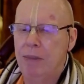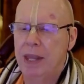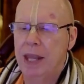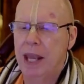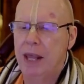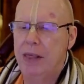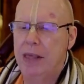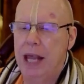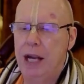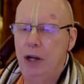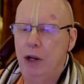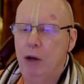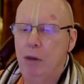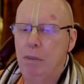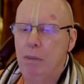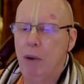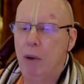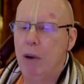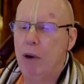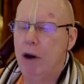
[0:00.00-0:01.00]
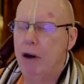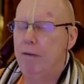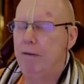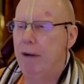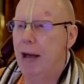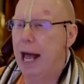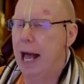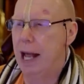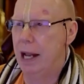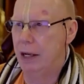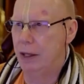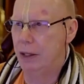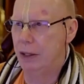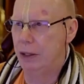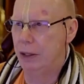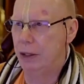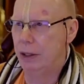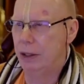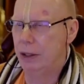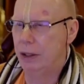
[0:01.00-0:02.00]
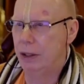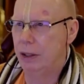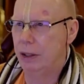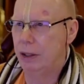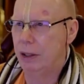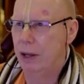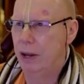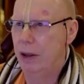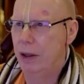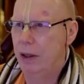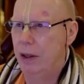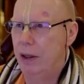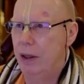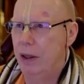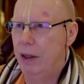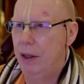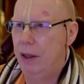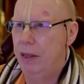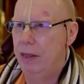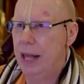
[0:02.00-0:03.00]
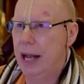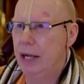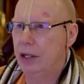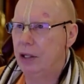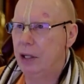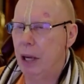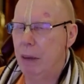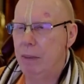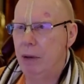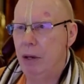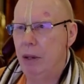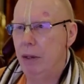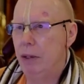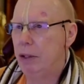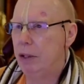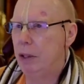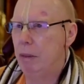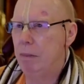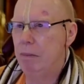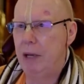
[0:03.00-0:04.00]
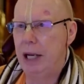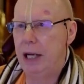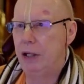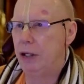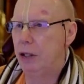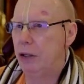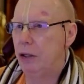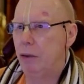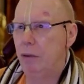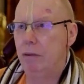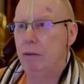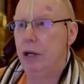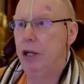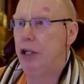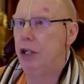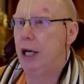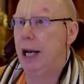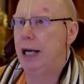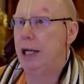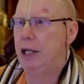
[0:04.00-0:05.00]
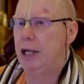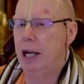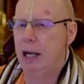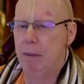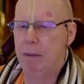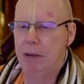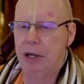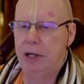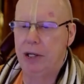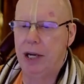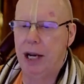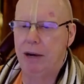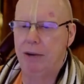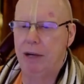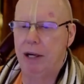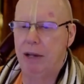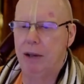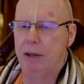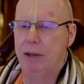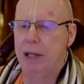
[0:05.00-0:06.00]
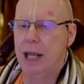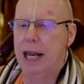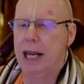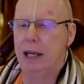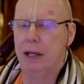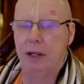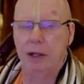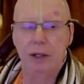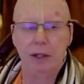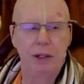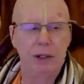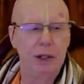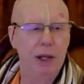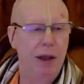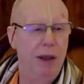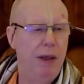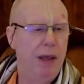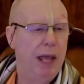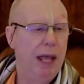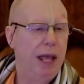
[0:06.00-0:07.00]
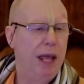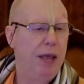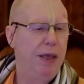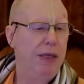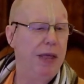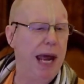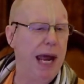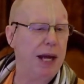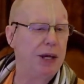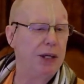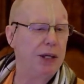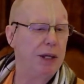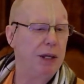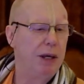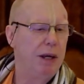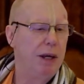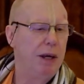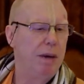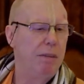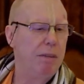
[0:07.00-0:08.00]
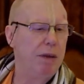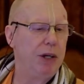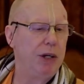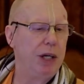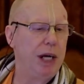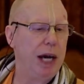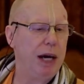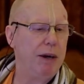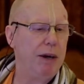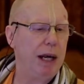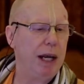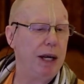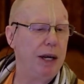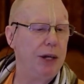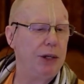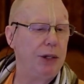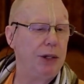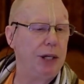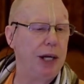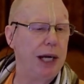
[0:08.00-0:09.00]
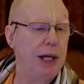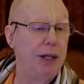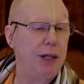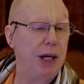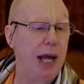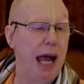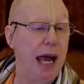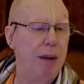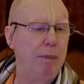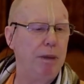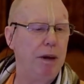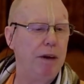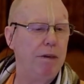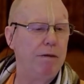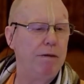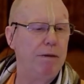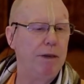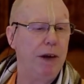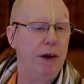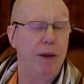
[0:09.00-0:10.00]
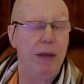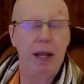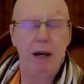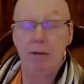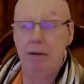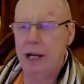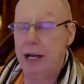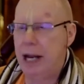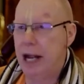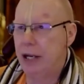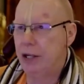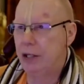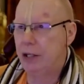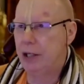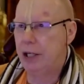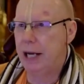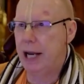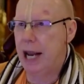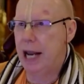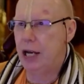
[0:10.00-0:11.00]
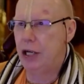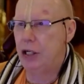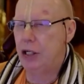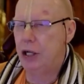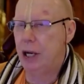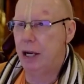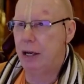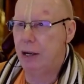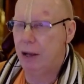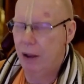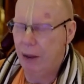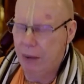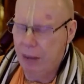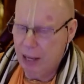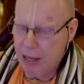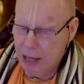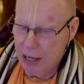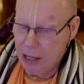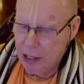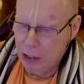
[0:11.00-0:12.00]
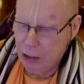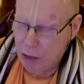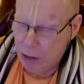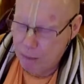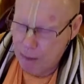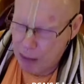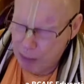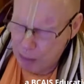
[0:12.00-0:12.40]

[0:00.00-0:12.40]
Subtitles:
then you're more advanced than someone who's simply just rejecting material things, that materialistic type of renunciation. You remember